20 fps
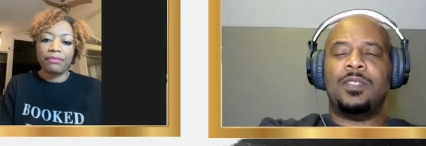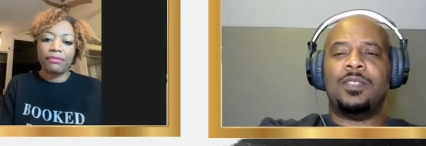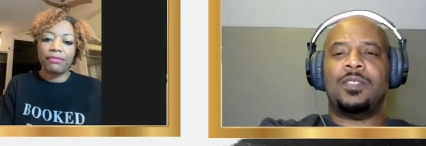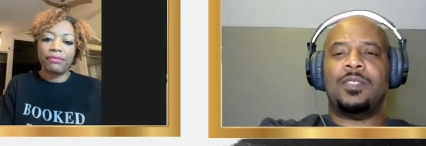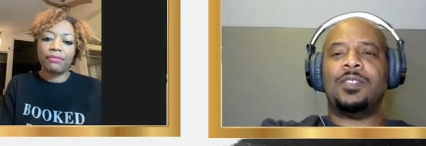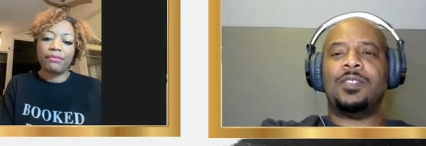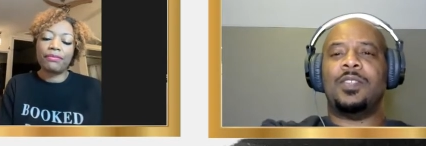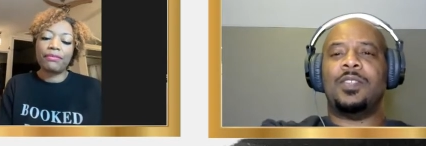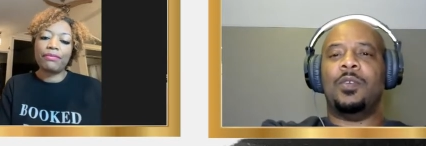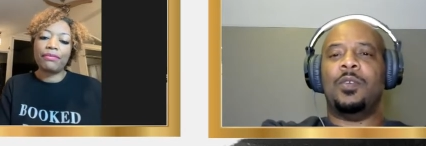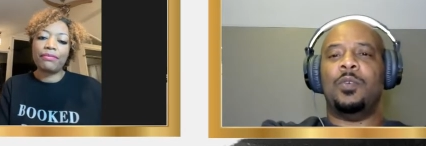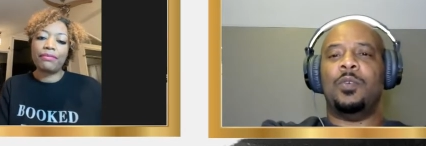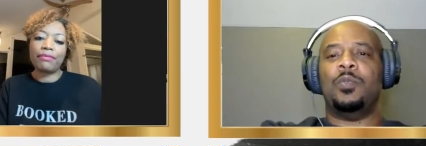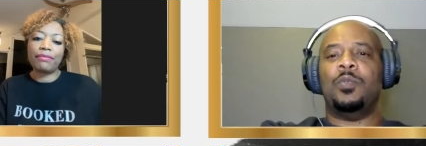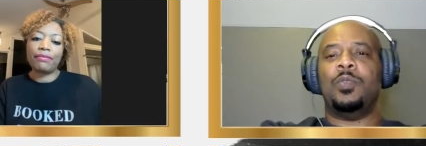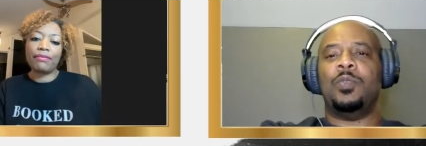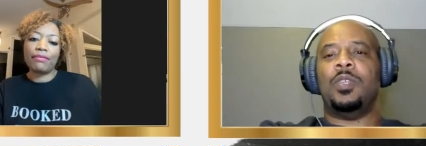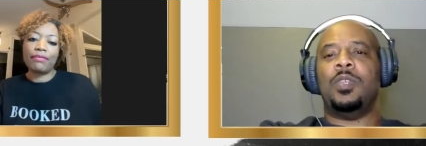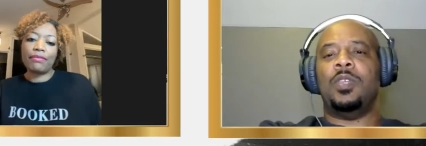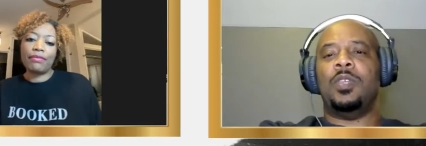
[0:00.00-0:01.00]

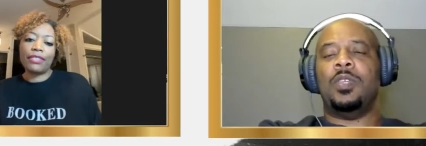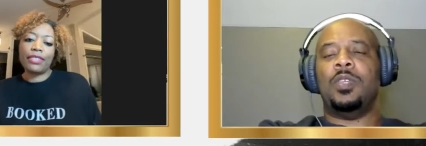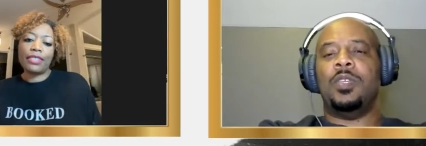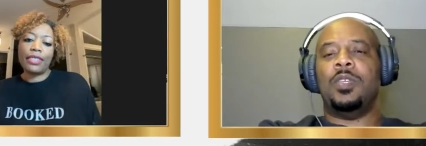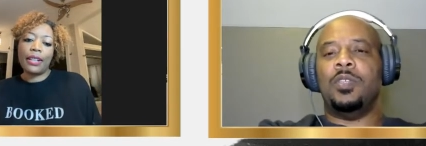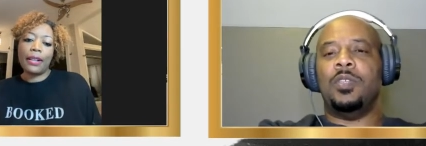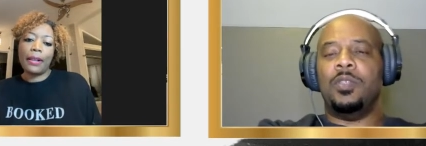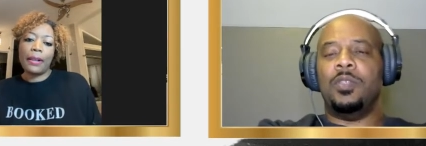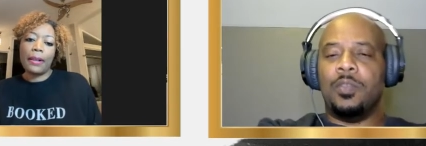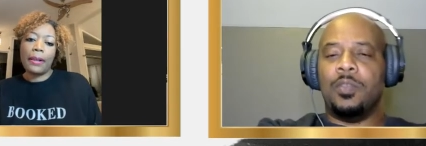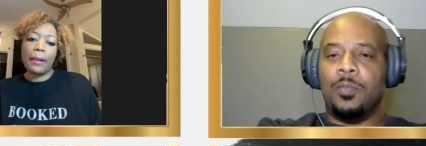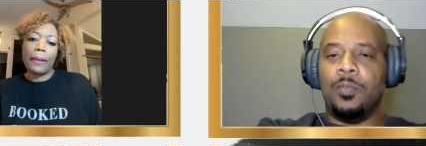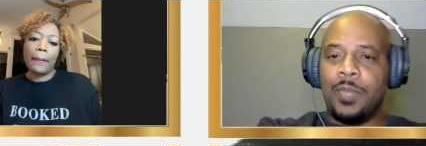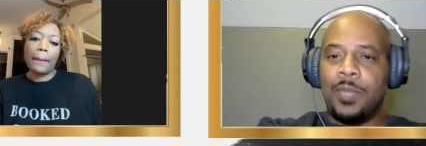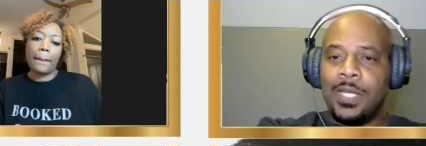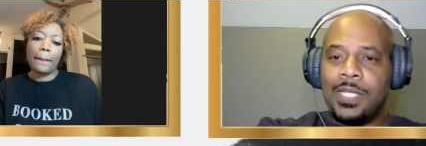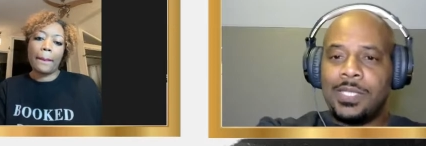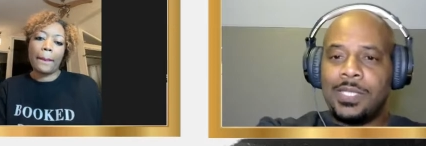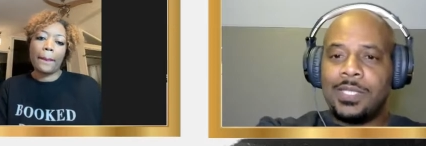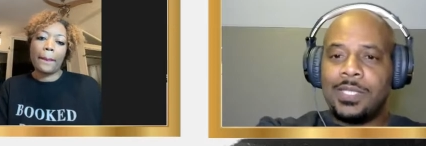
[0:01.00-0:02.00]
Speaker 1: So the
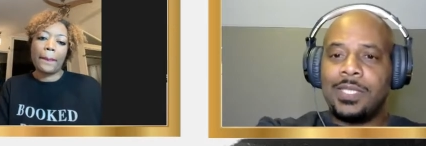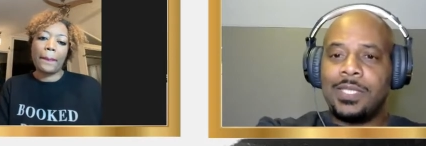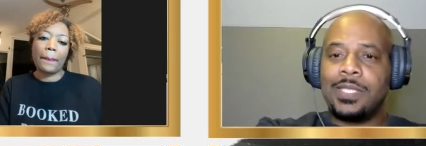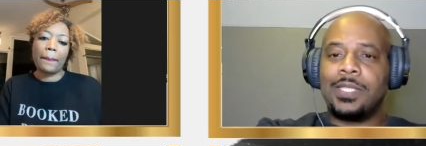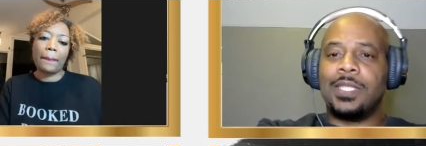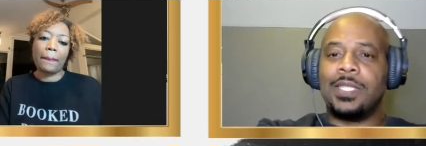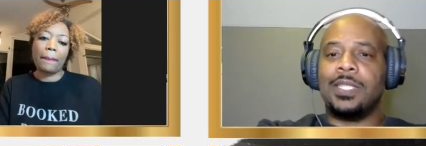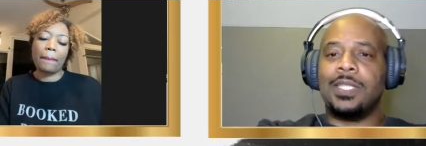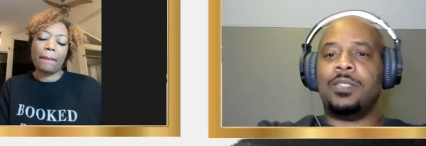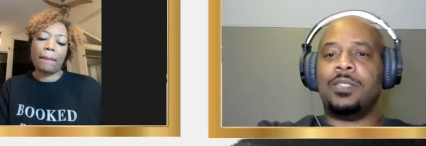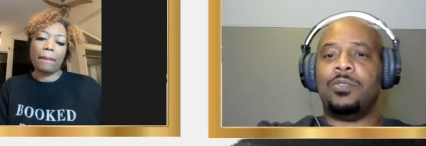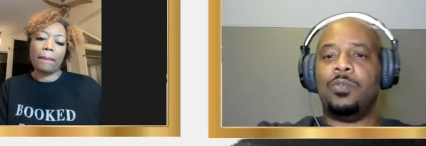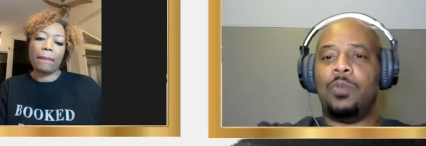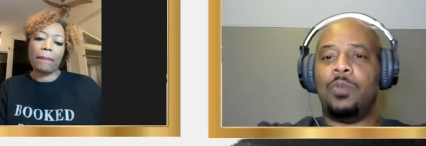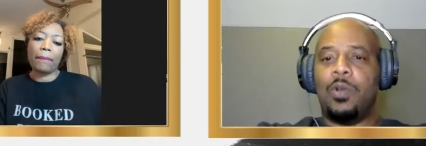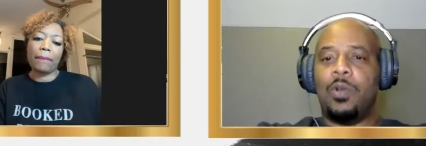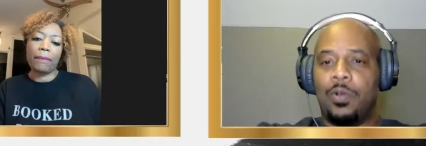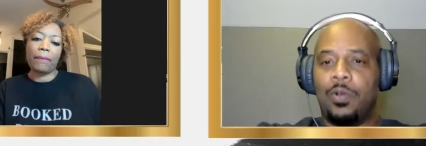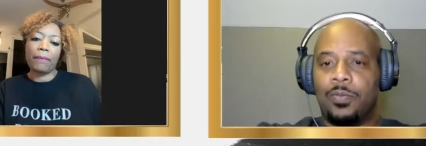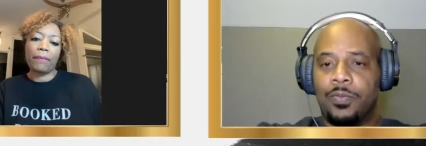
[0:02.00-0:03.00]
business that you
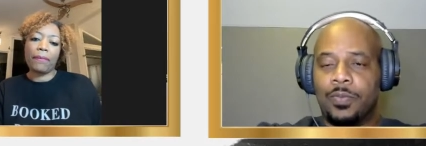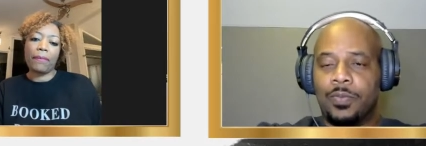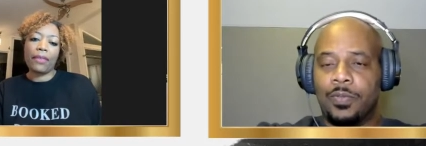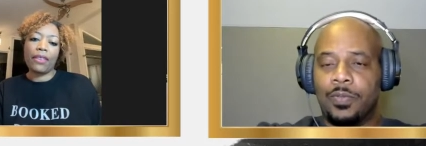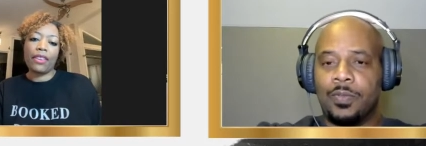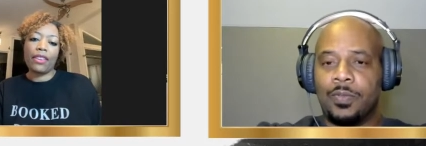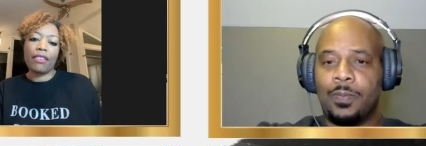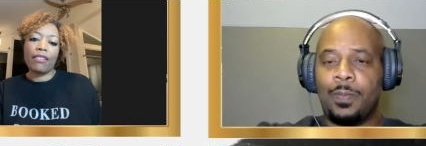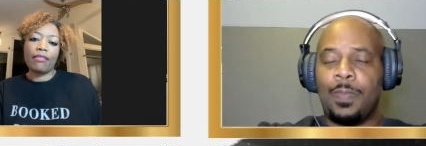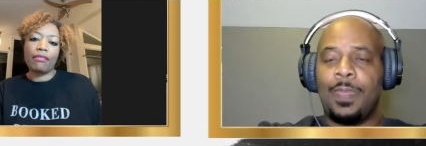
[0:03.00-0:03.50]
offer,